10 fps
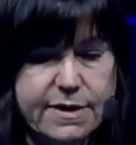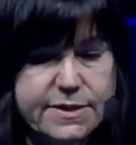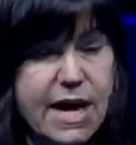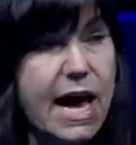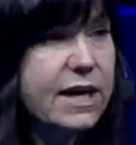
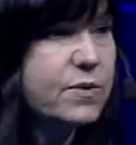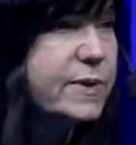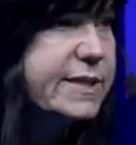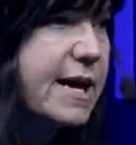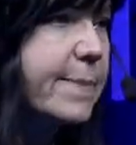So how did
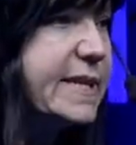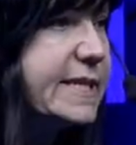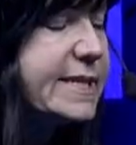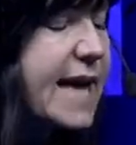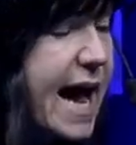we stop
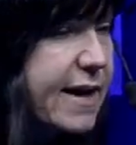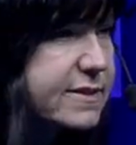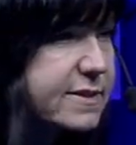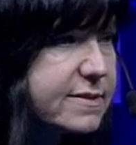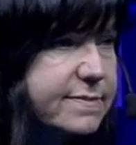these
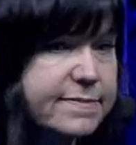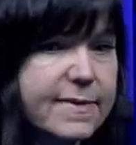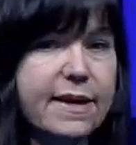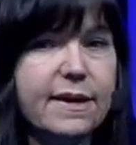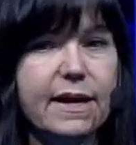attacks?
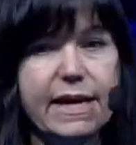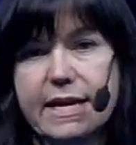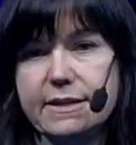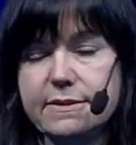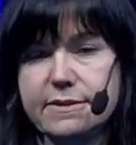
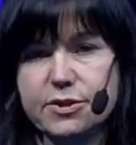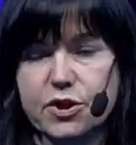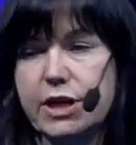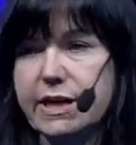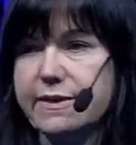Again,
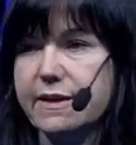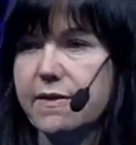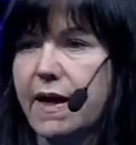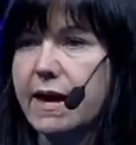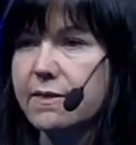started at the
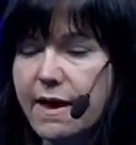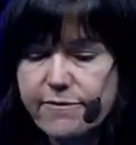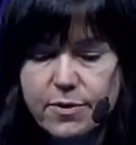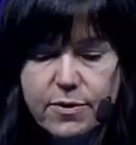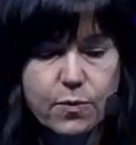client
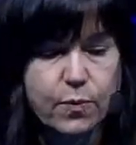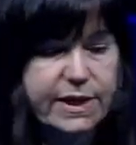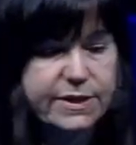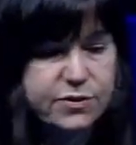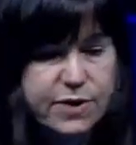level. We
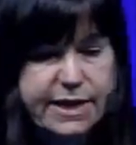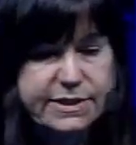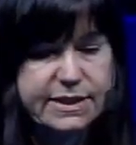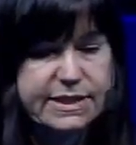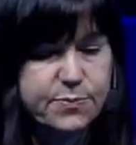
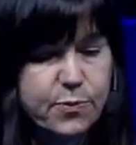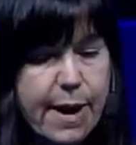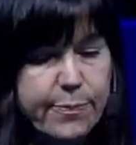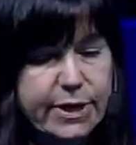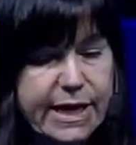extracted these
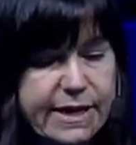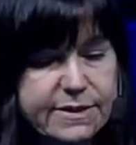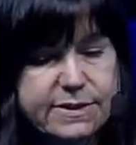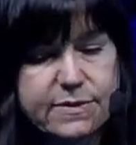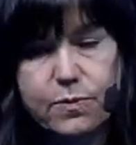
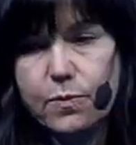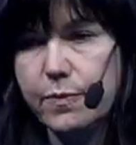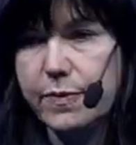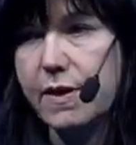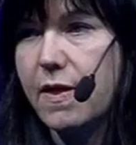properties.
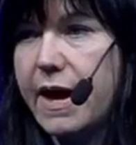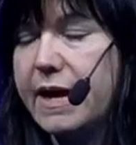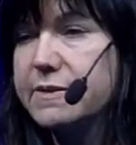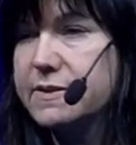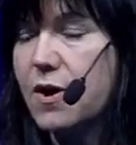The
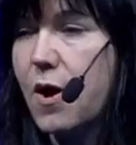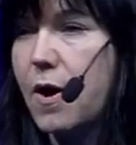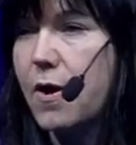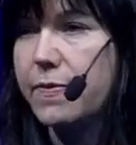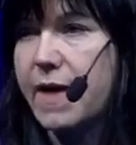client
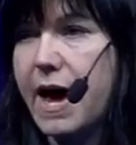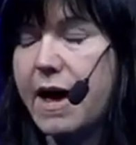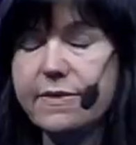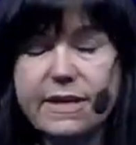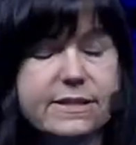saw
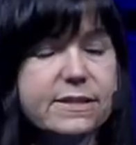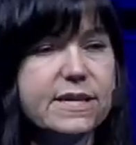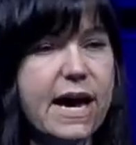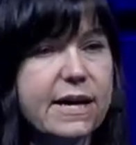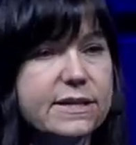that these
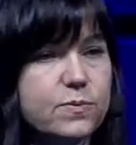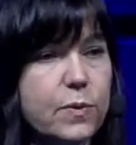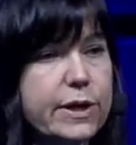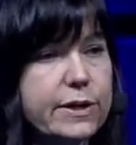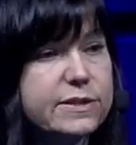attacks
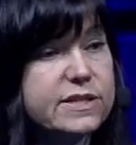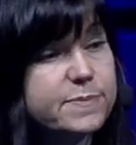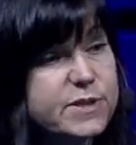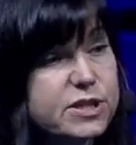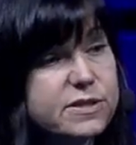were
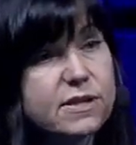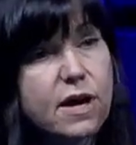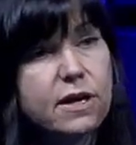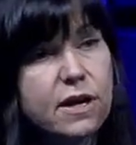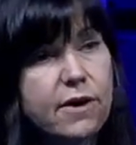suspicious,
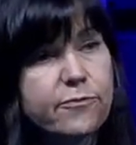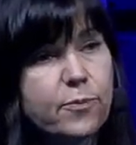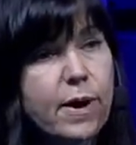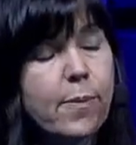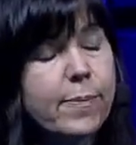not enough
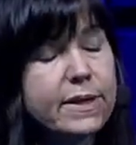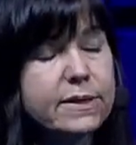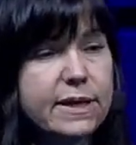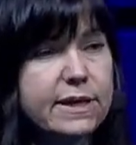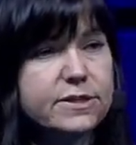
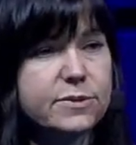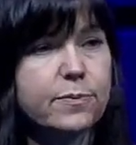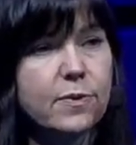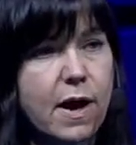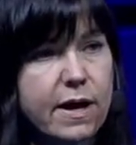probability to
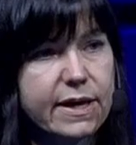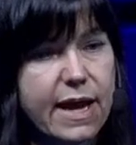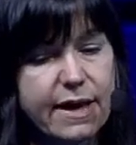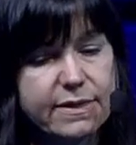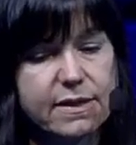block it
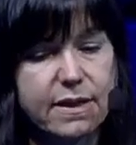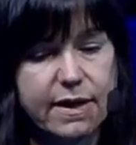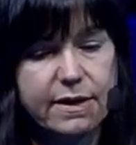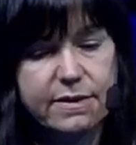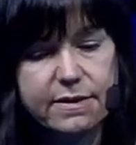at the
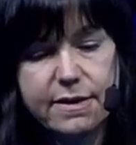client.